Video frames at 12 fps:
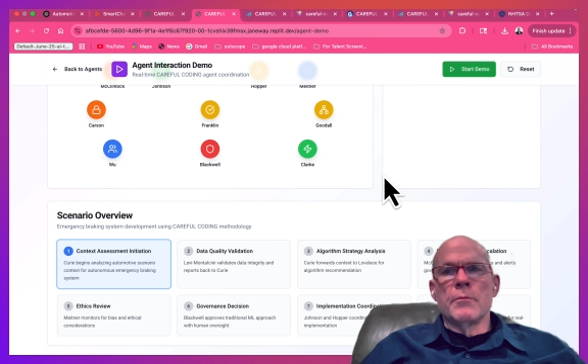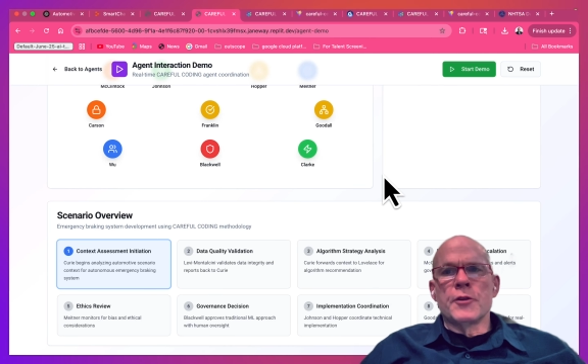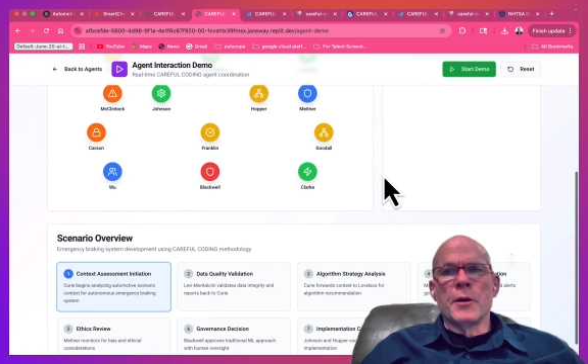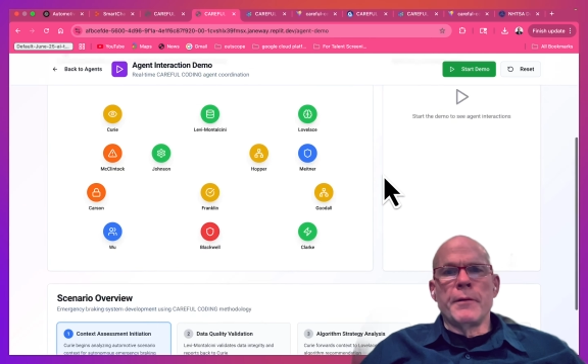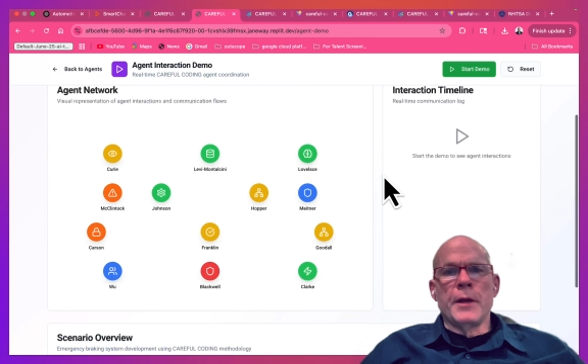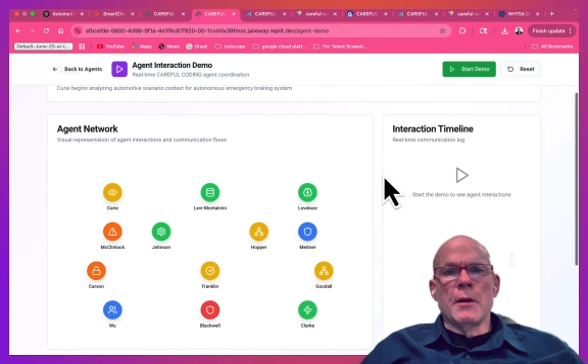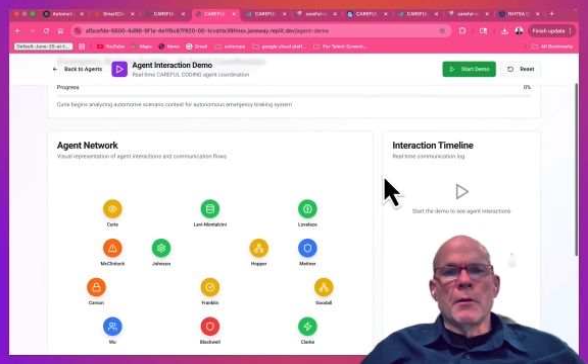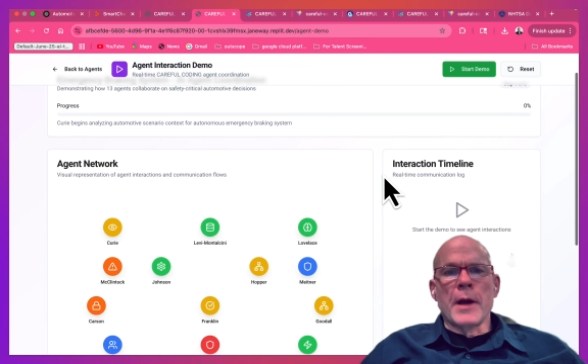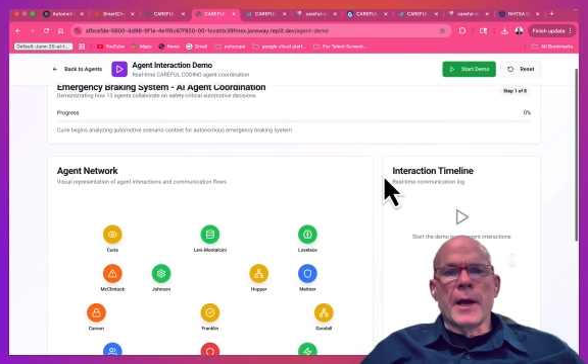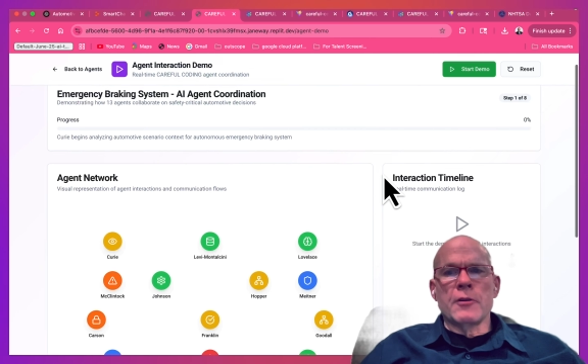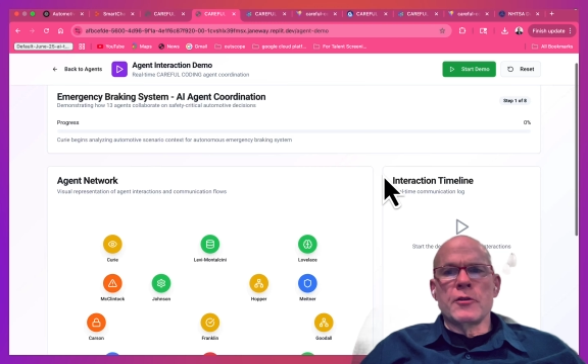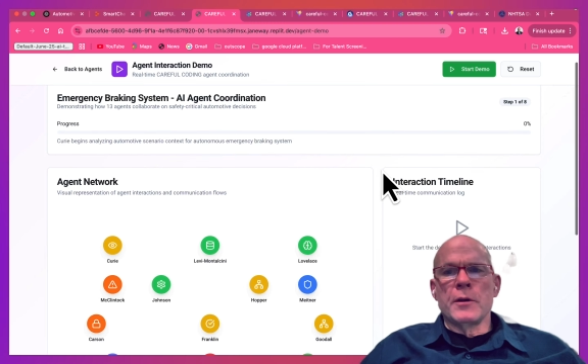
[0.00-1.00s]
So the
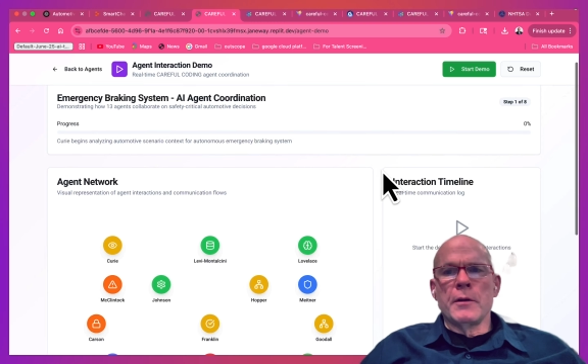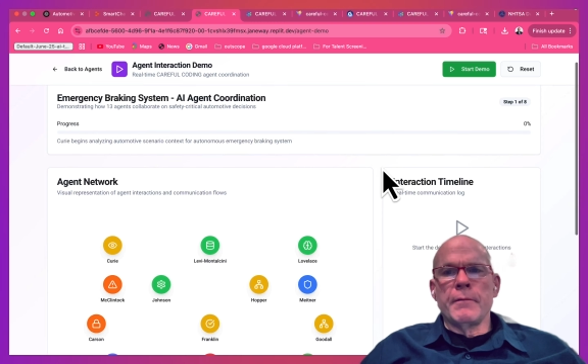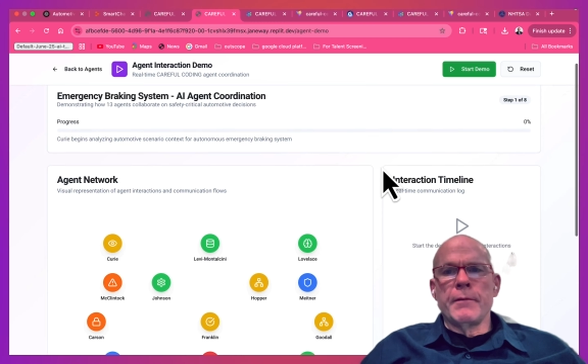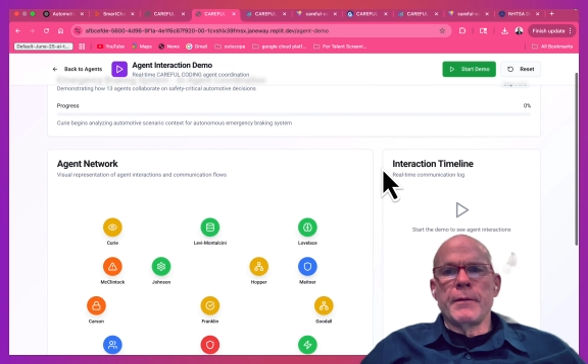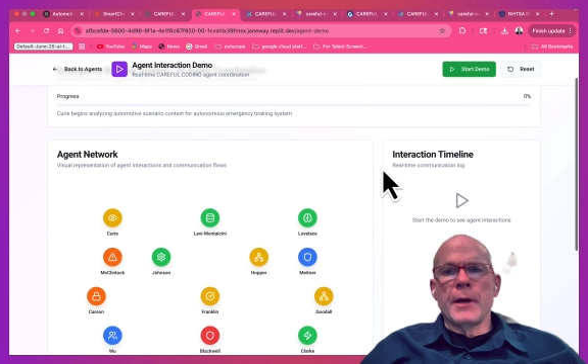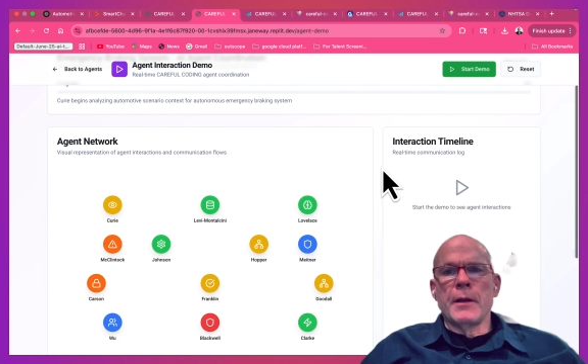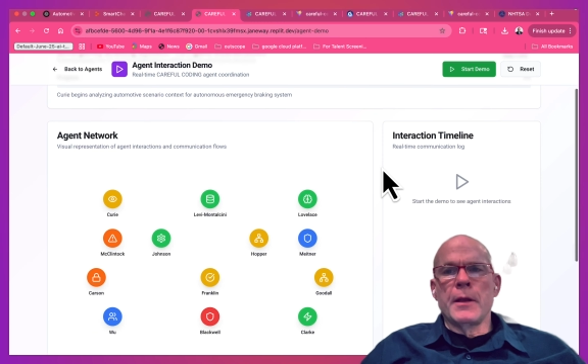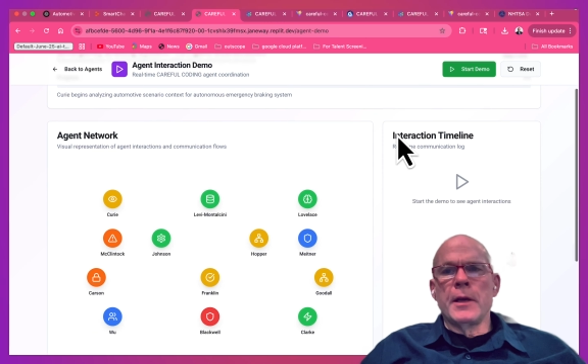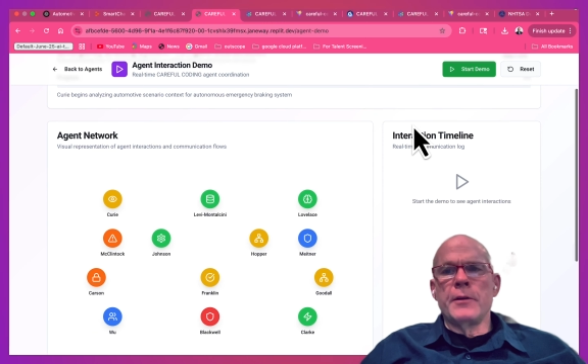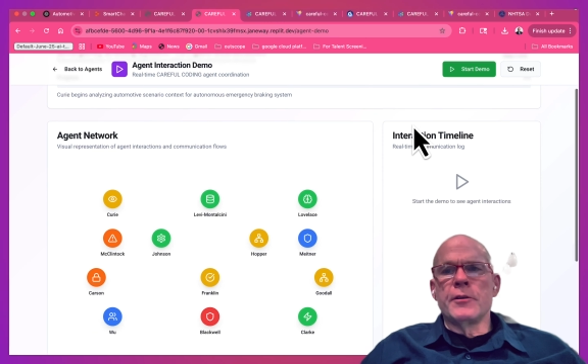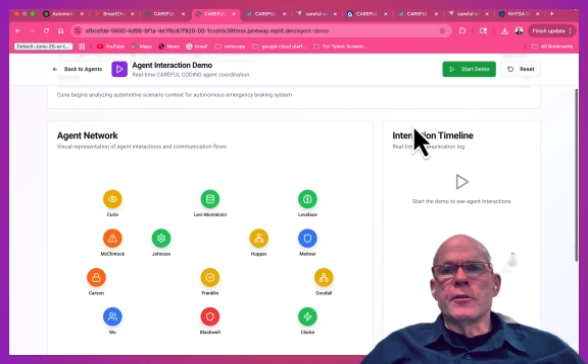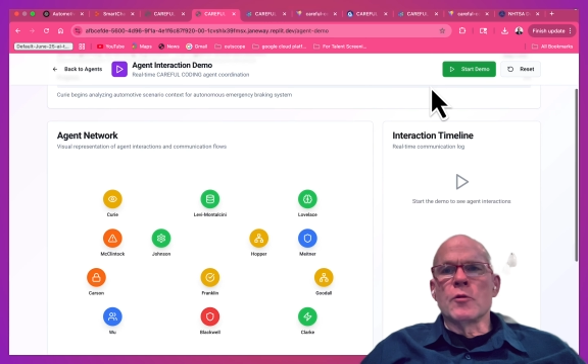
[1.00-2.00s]
interaction of how the
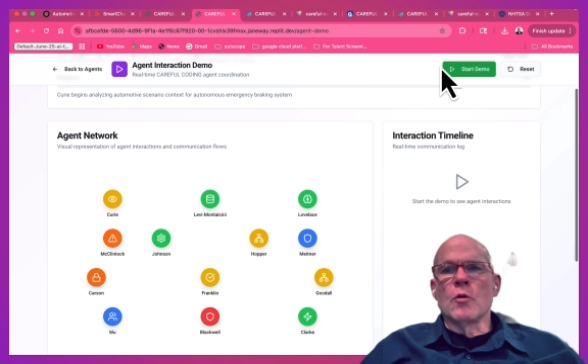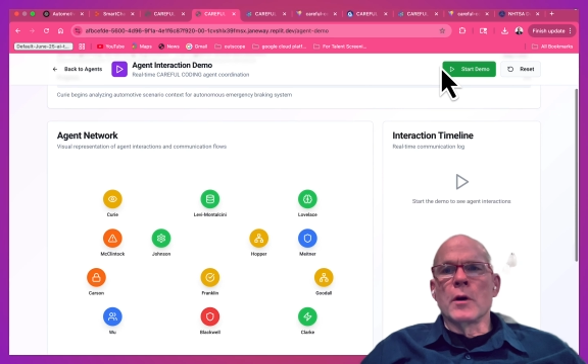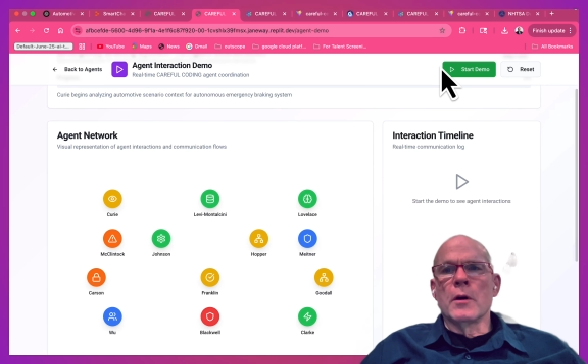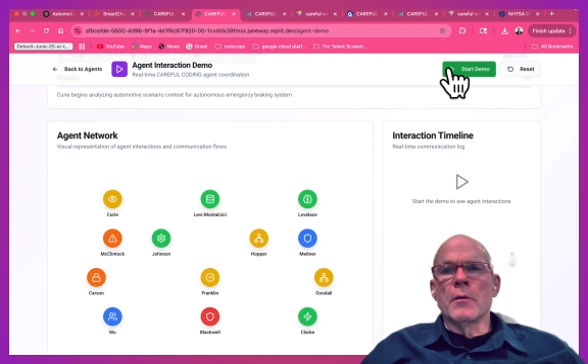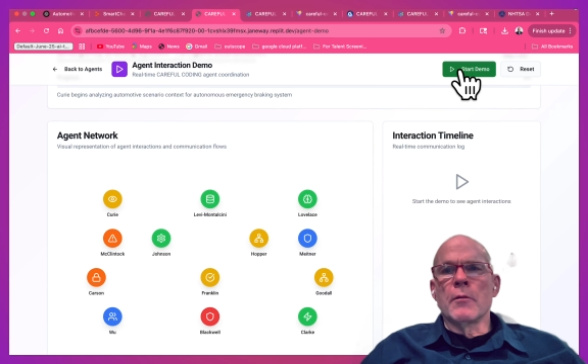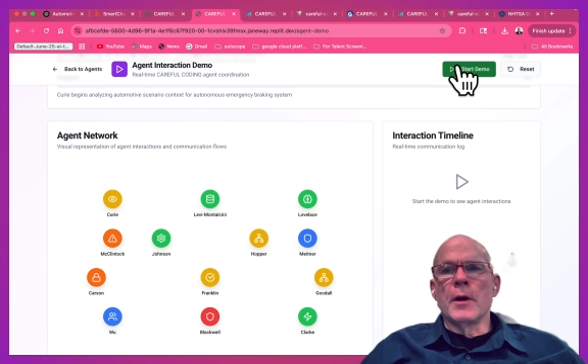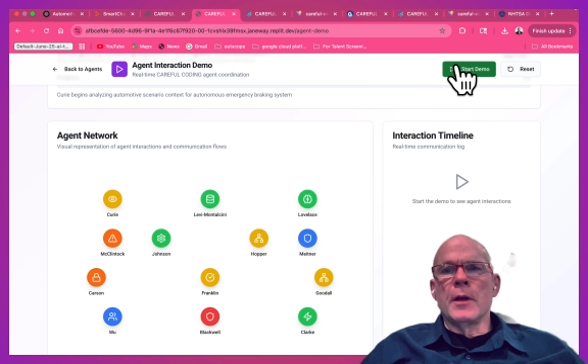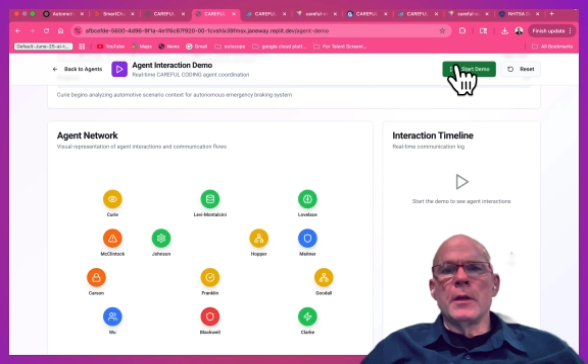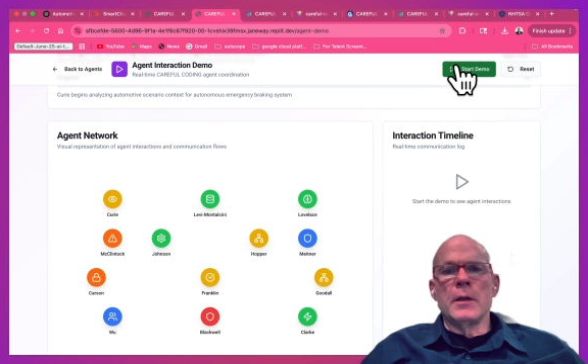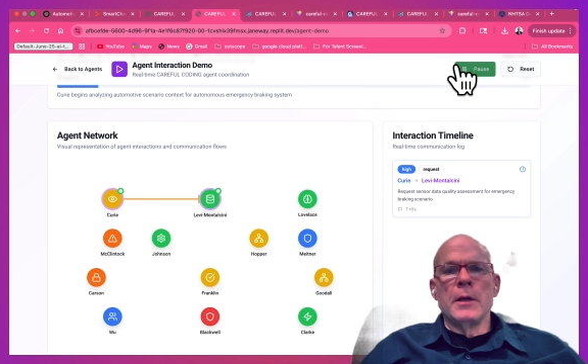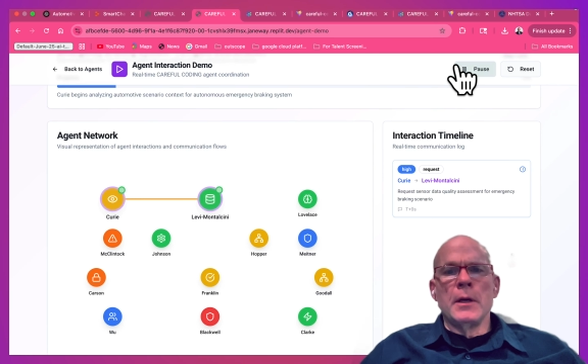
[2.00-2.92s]
agents work, right?